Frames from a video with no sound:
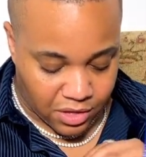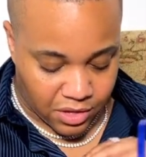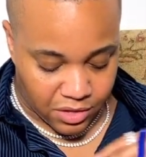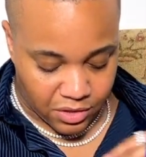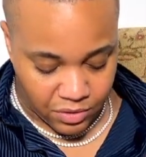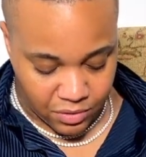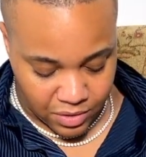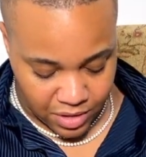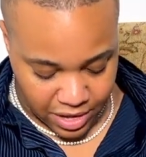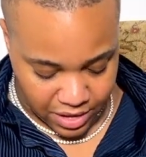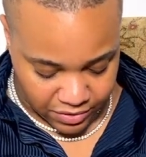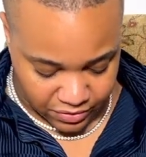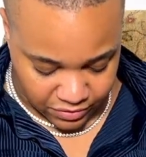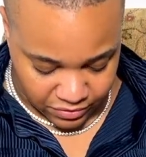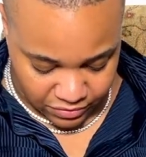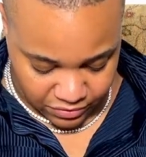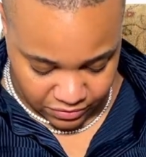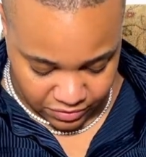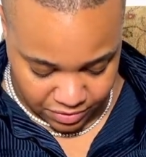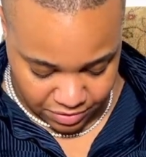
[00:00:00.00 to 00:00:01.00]
You guys,
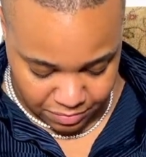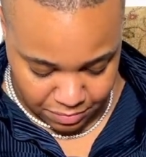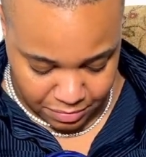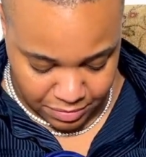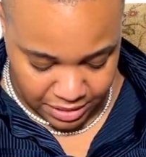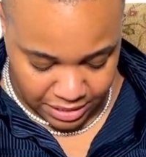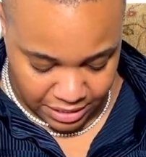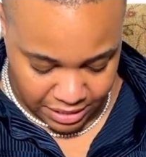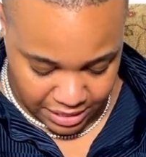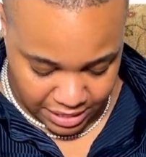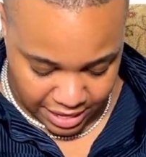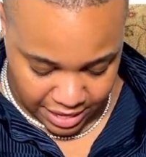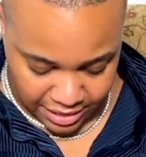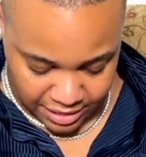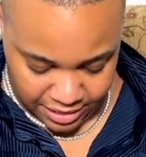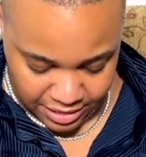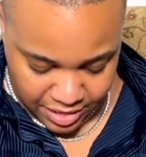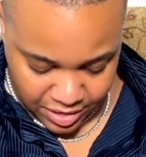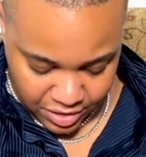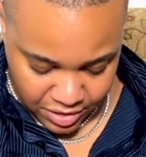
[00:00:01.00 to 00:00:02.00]
this is a mini
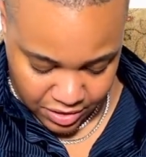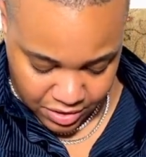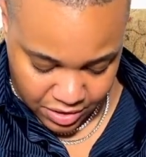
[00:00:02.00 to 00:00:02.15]
Kelly.